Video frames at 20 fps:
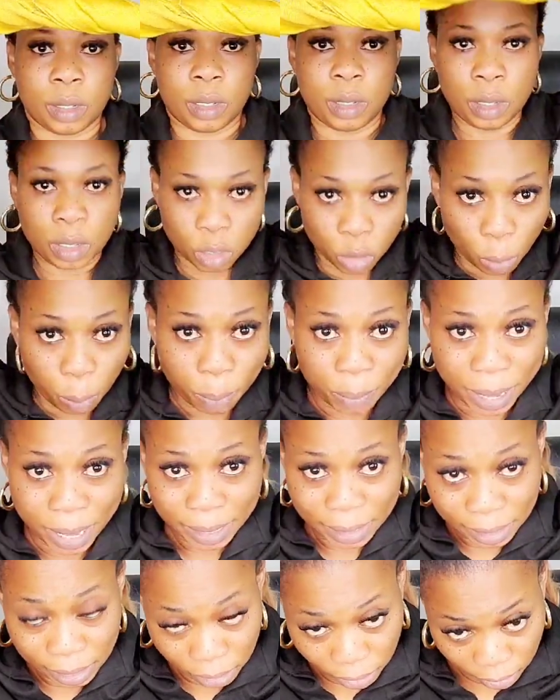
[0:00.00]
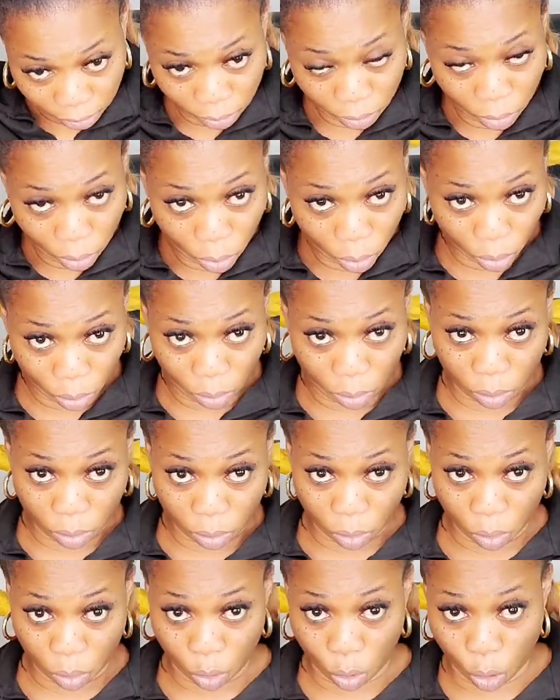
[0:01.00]
You place it
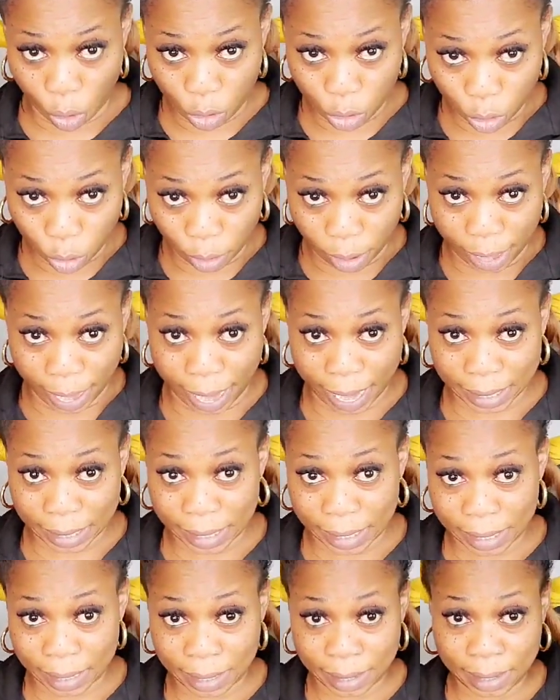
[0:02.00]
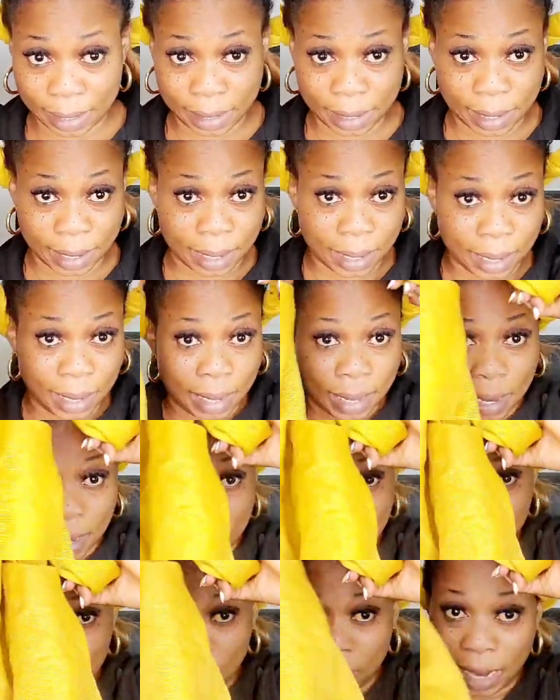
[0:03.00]
on your head
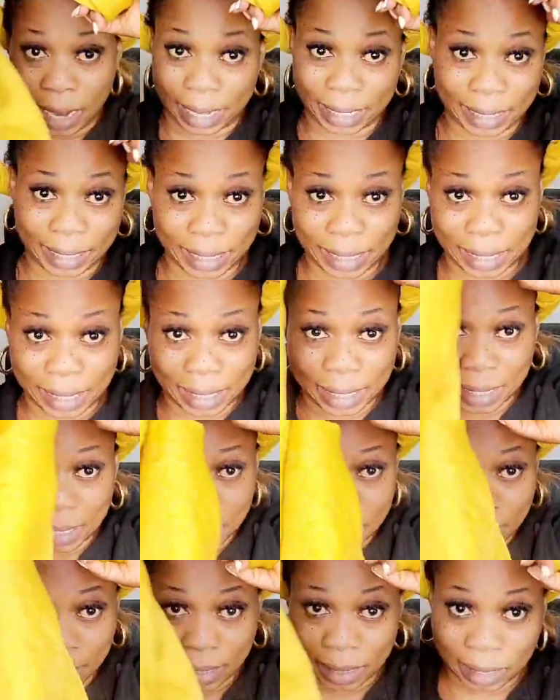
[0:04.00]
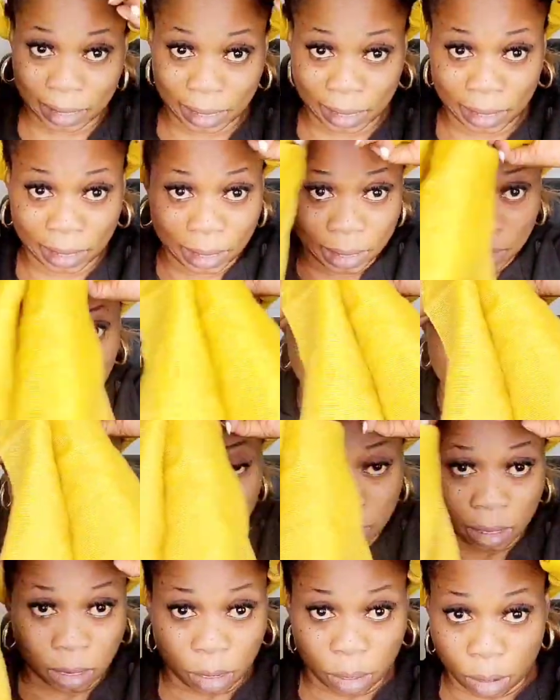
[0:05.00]
like this,
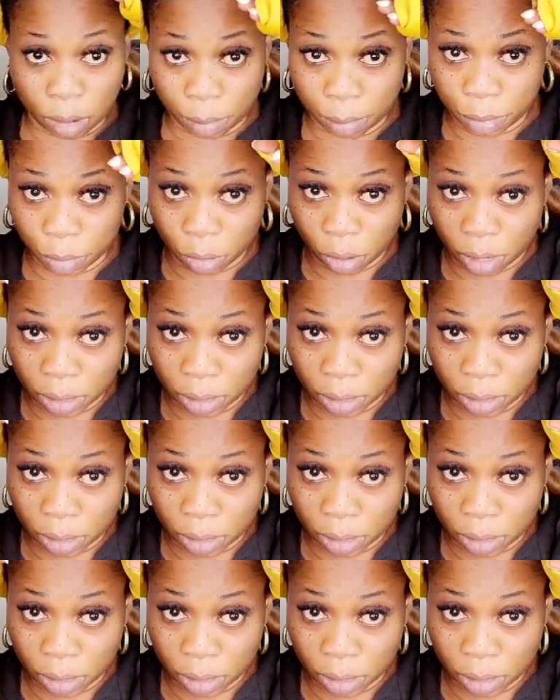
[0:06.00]
because